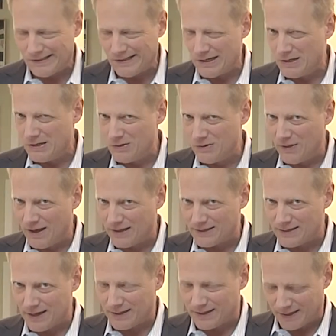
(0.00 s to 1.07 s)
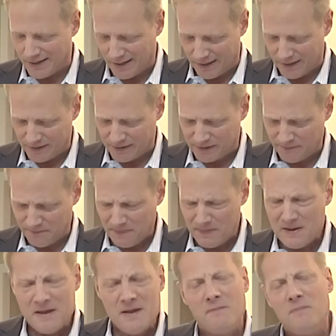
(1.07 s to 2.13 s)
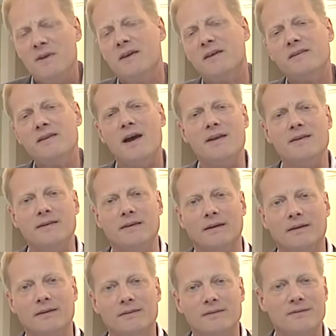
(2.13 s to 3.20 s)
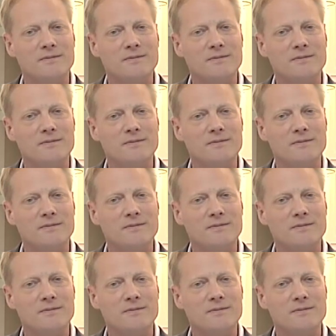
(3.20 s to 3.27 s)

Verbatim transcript: I know that's not the case. But you get the idea.